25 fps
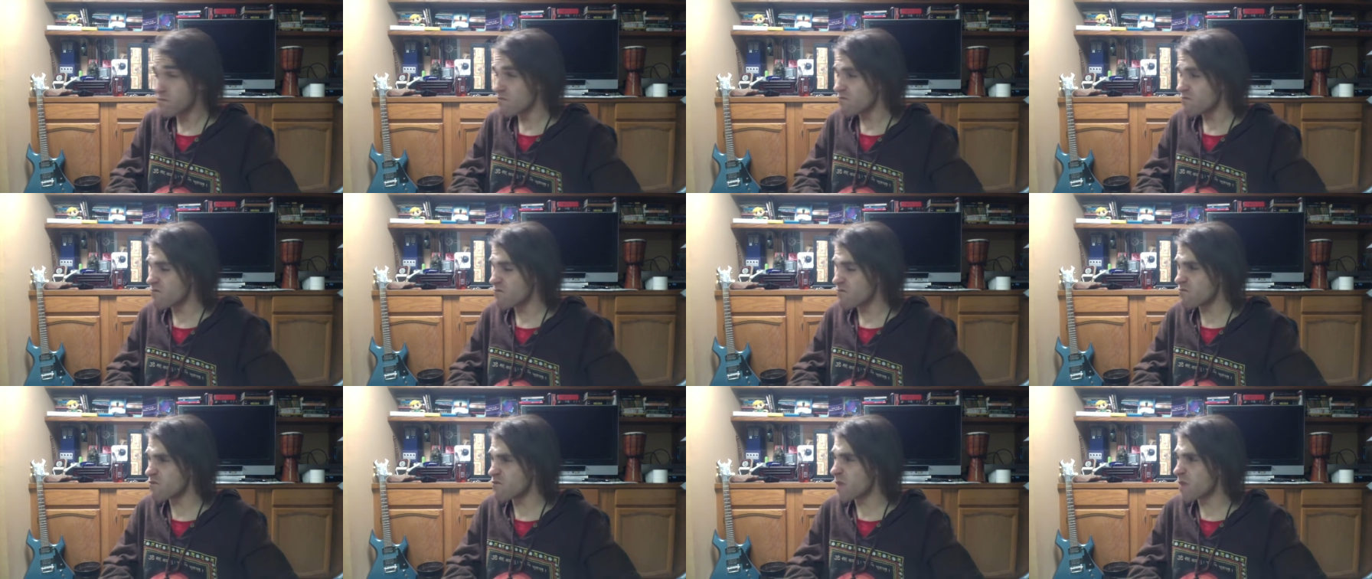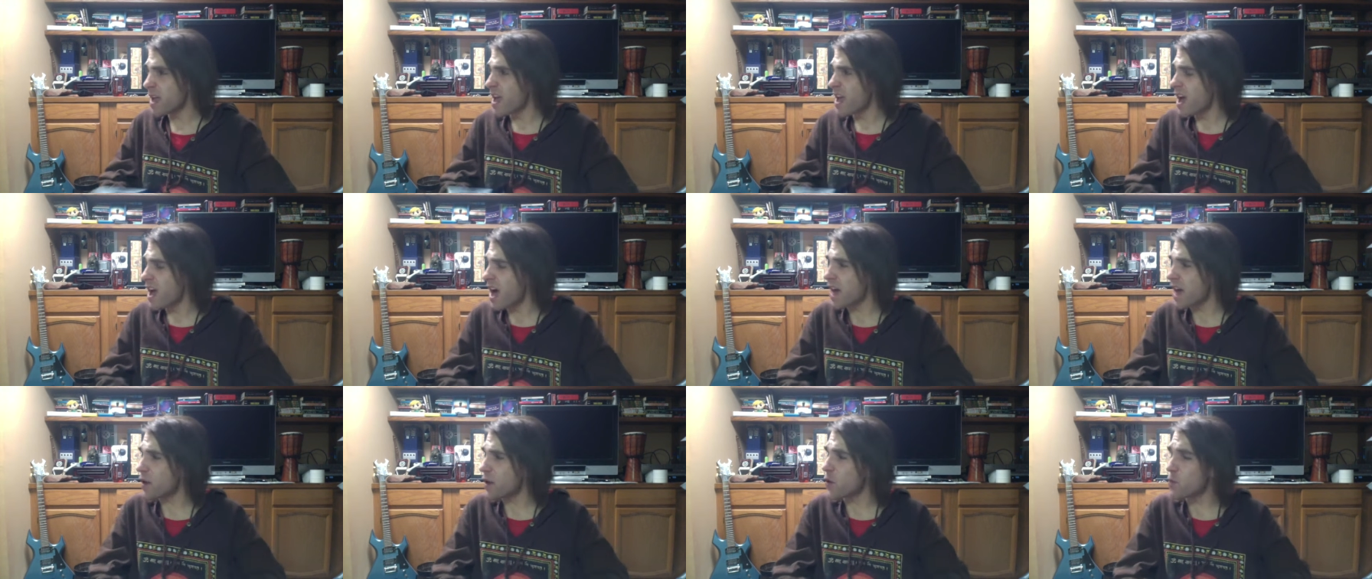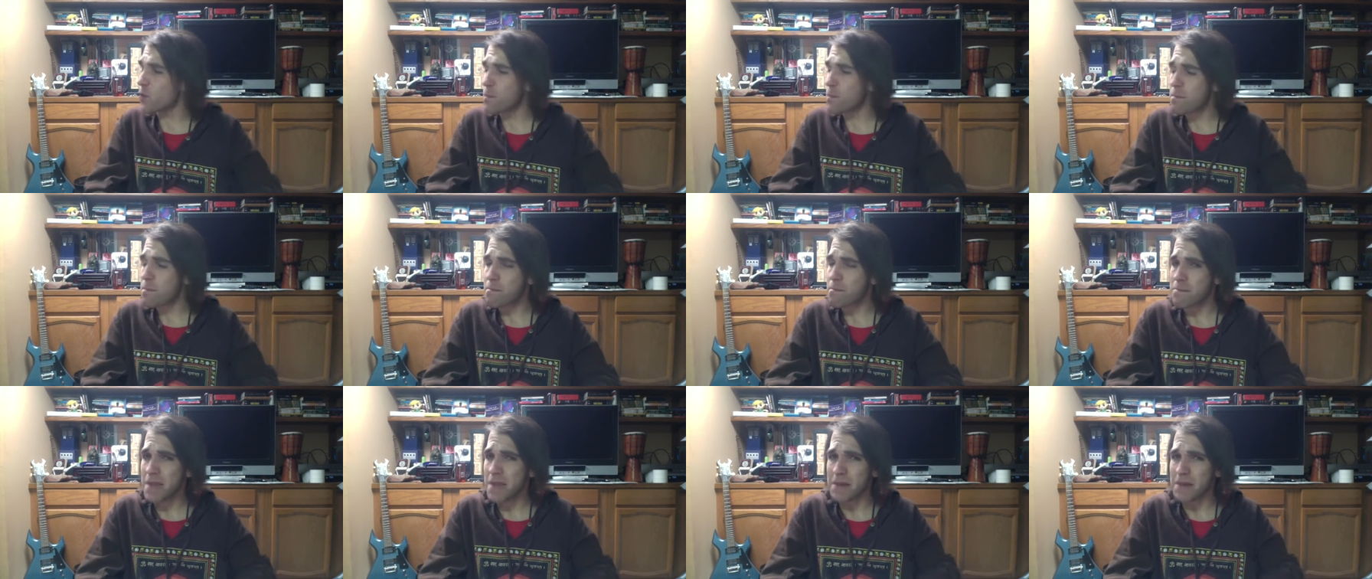mm, I don't know,
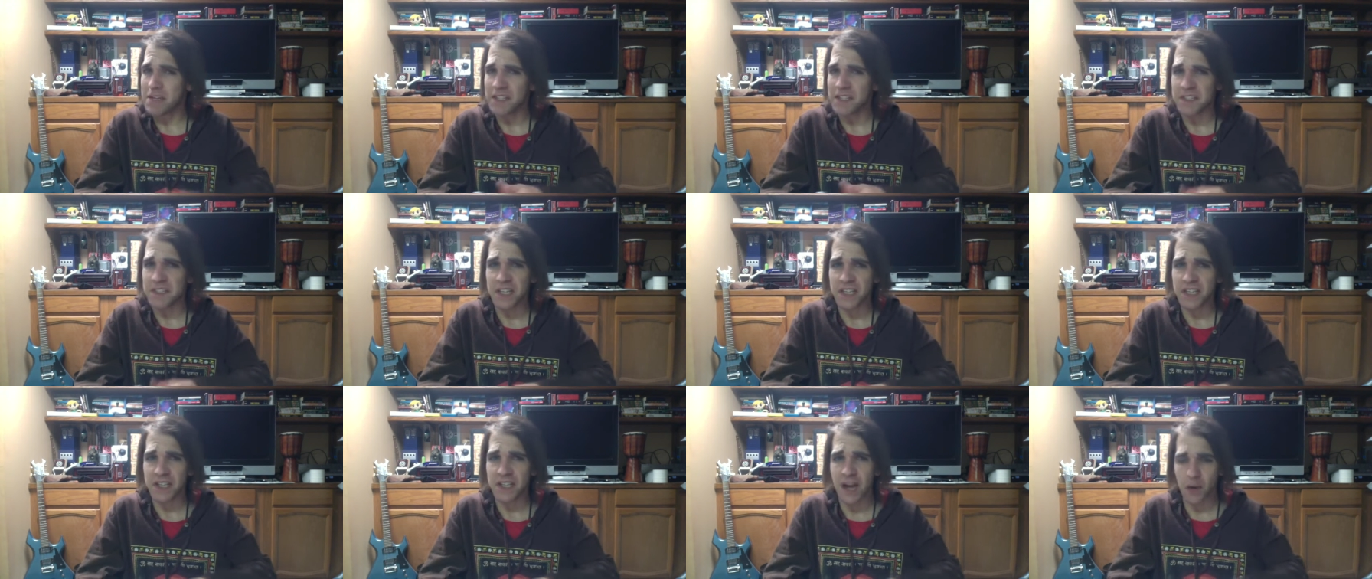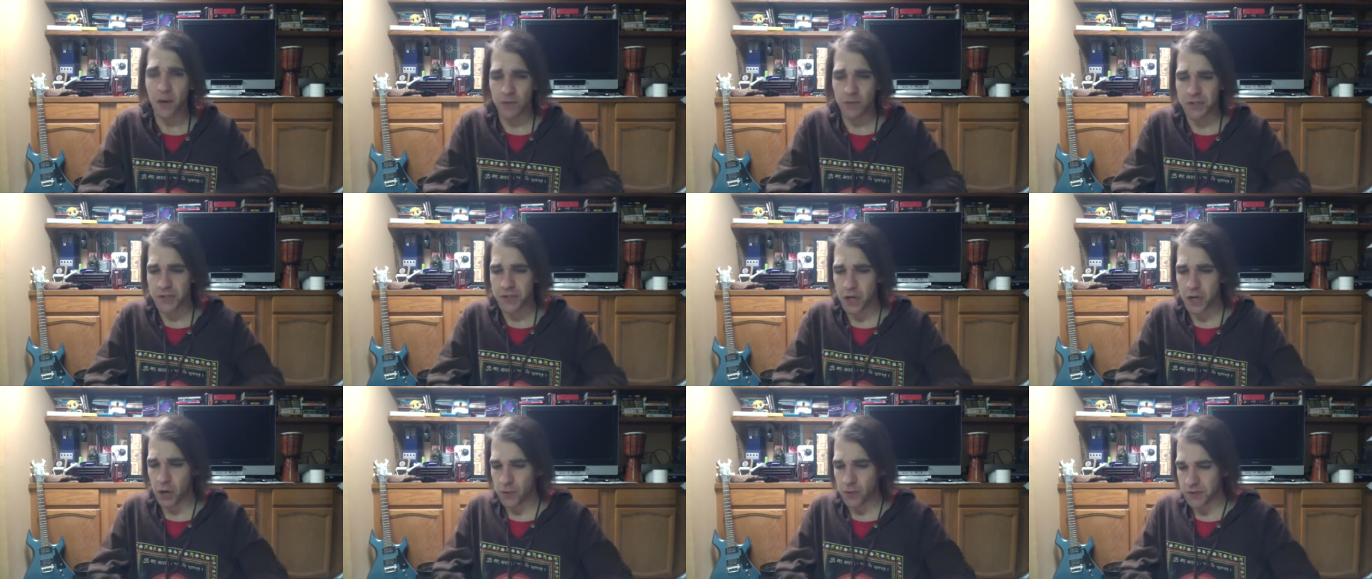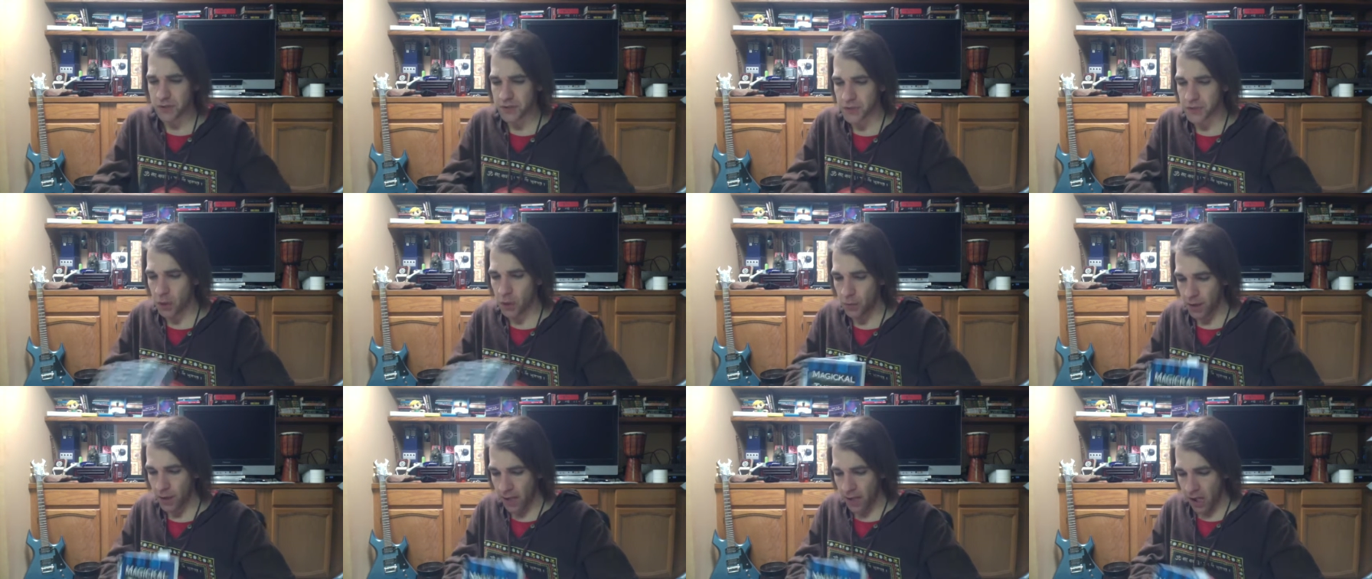maybe six hours ago or
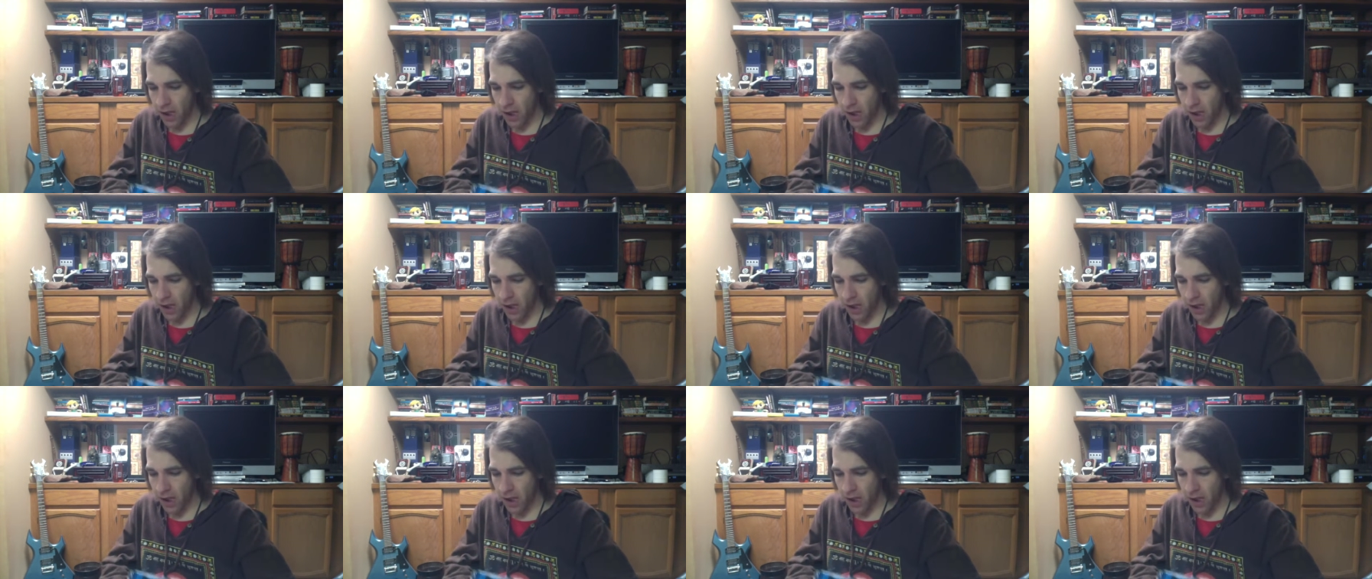so.